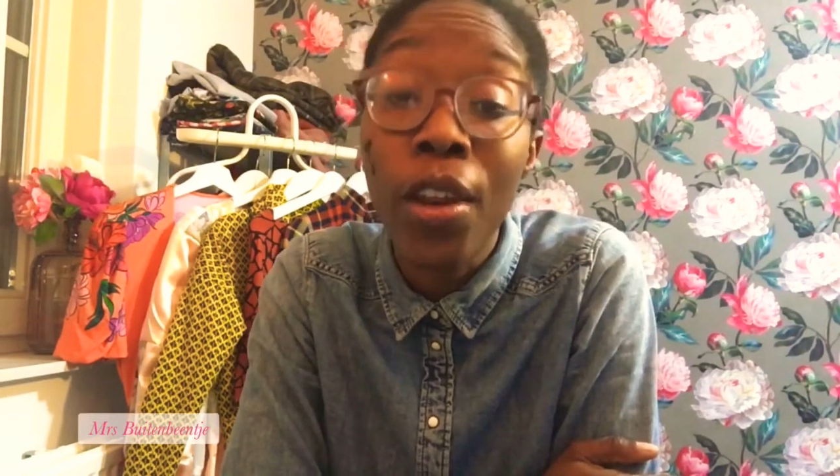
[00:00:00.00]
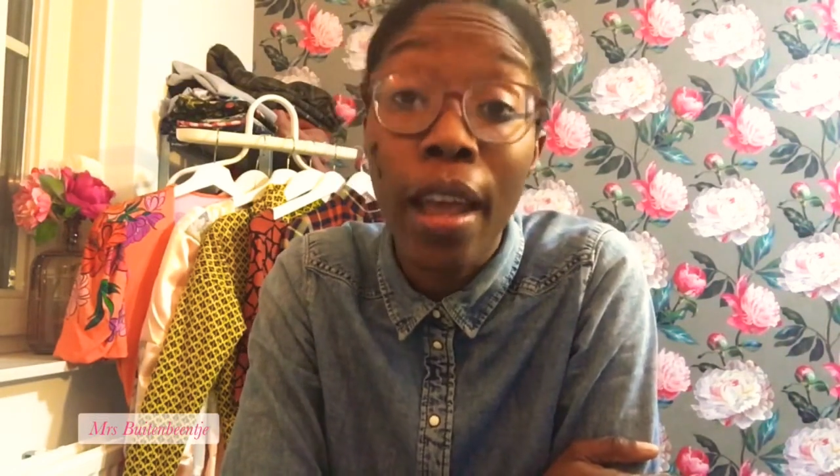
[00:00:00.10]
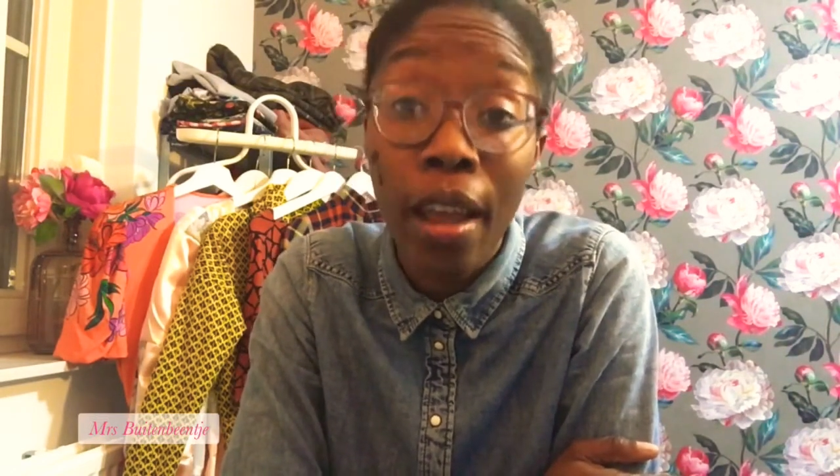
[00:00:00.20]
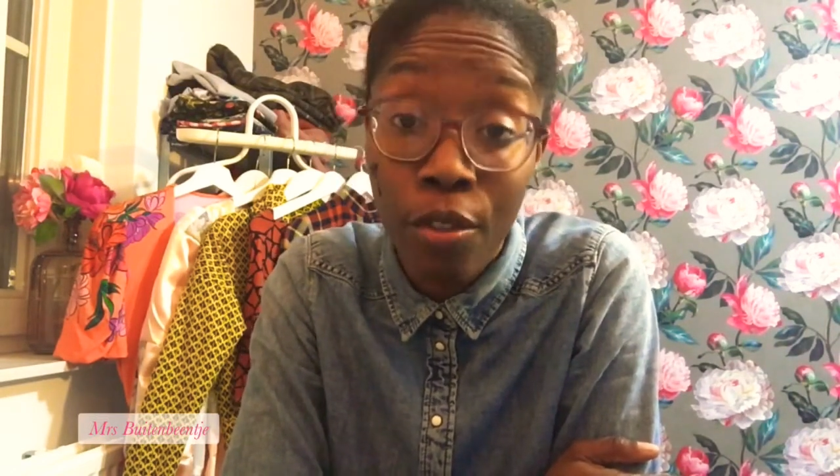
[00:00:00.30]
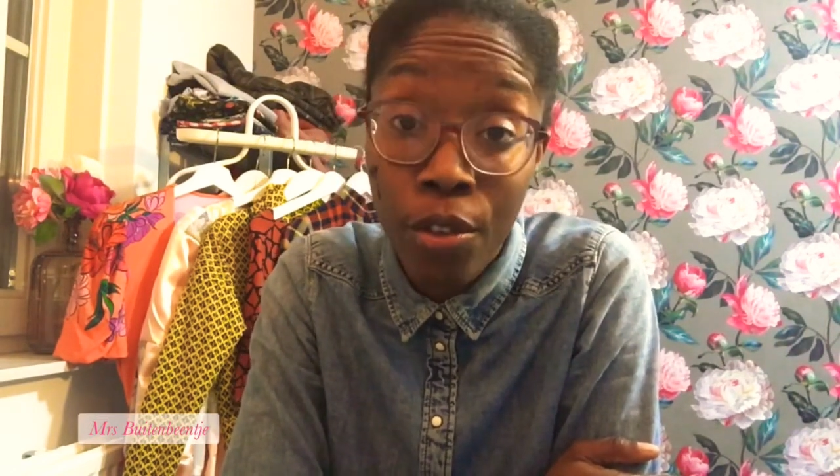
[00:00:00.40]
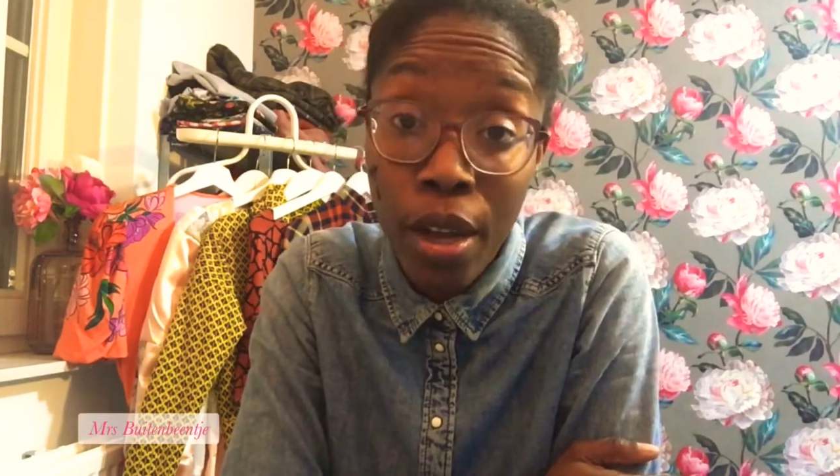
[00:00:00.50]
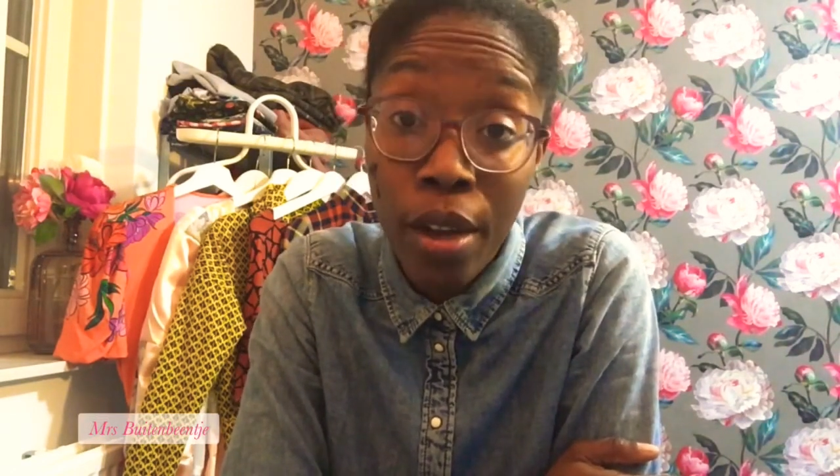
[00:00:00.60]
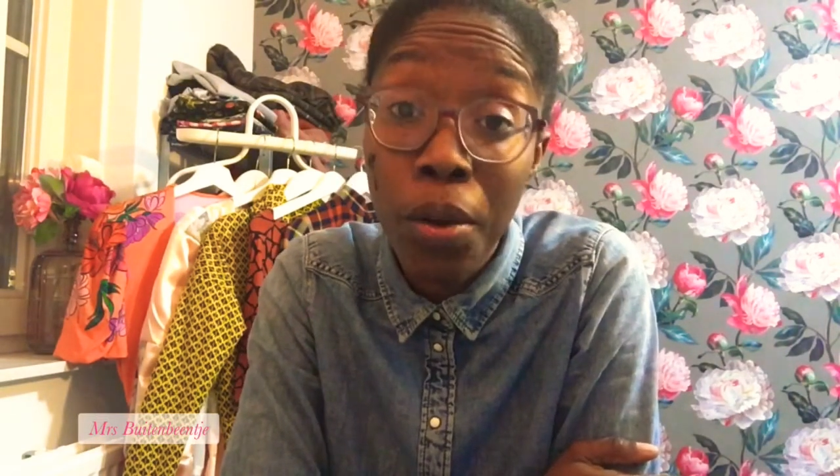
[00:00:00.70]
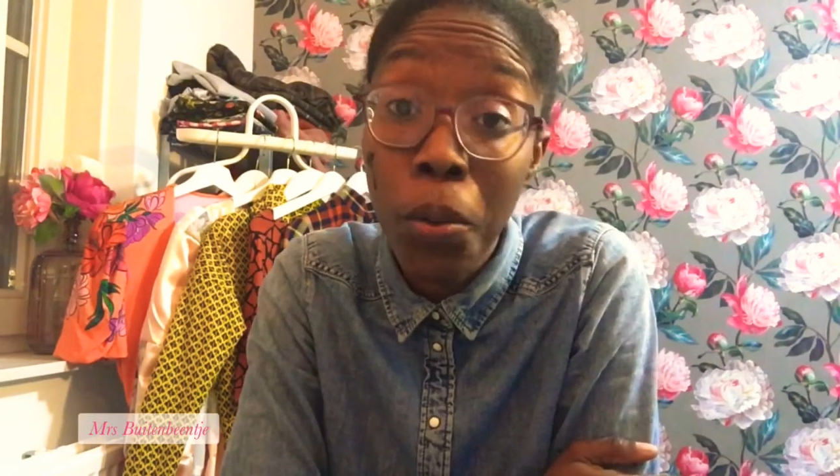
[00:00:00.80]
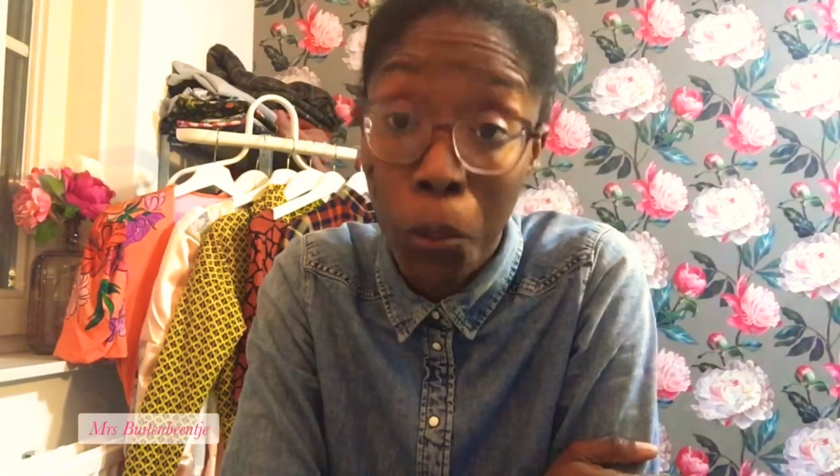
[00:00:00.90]
every
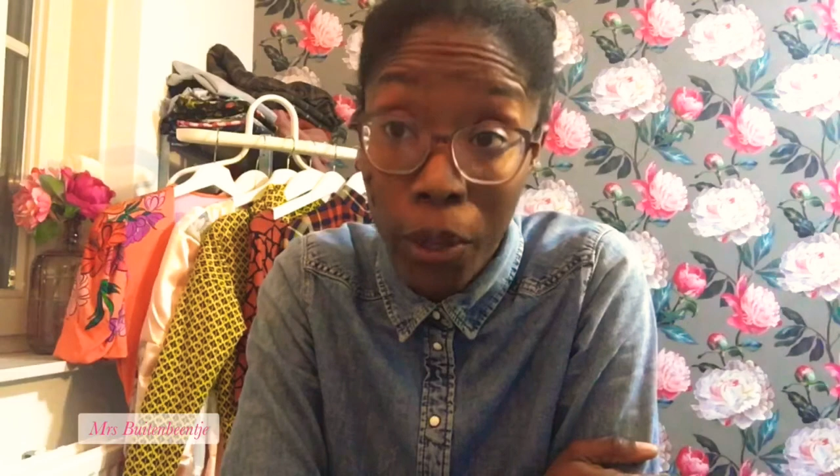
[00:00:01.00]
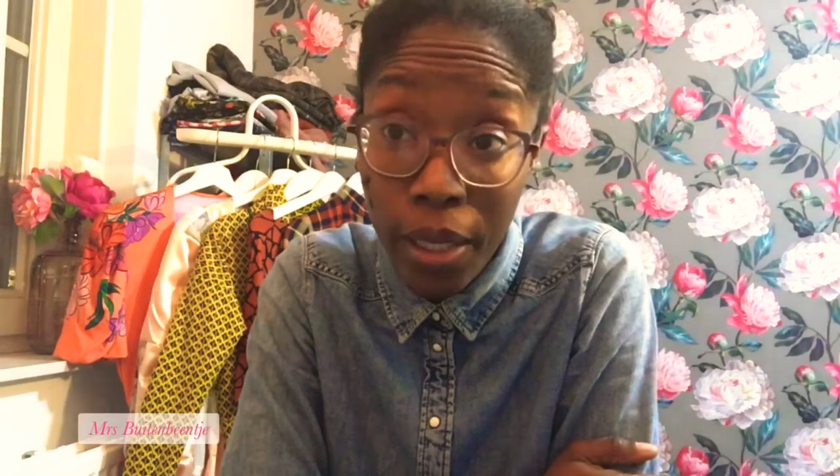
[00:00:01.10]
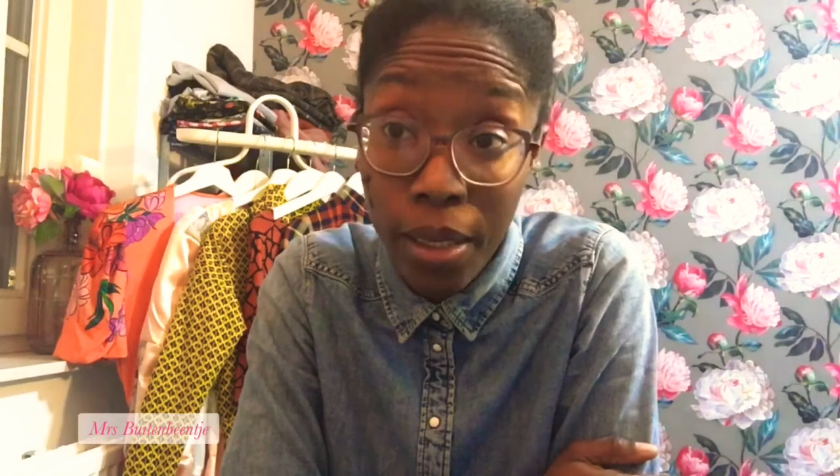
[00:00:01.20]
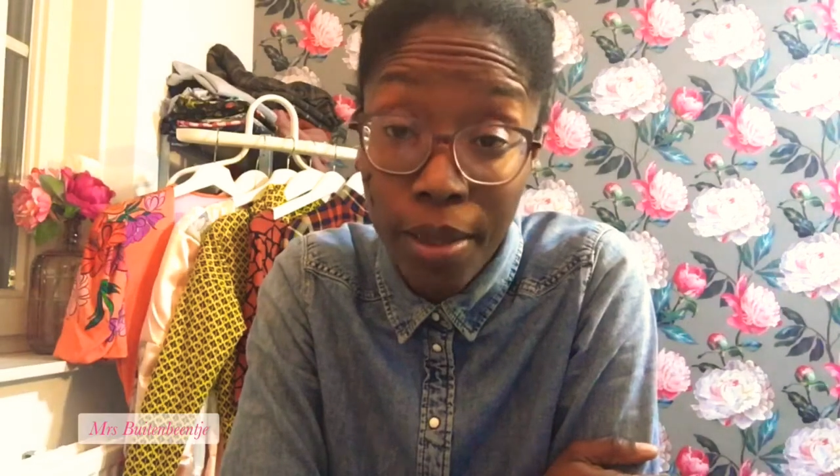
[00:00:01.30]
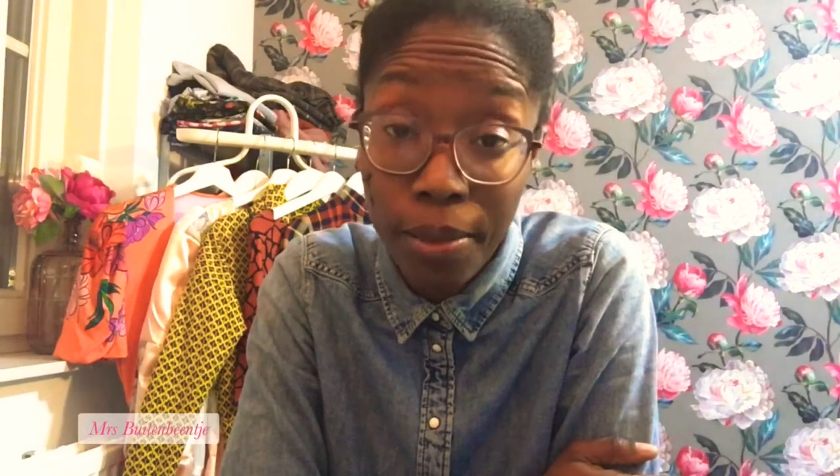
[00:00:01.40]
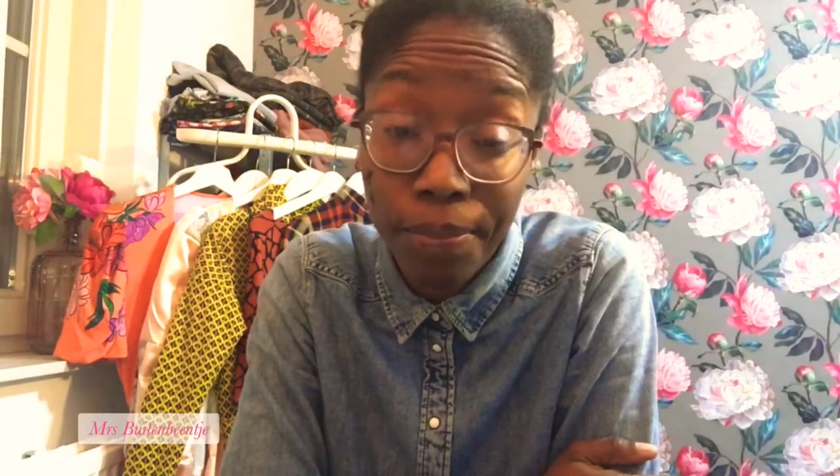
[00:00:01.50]
other week.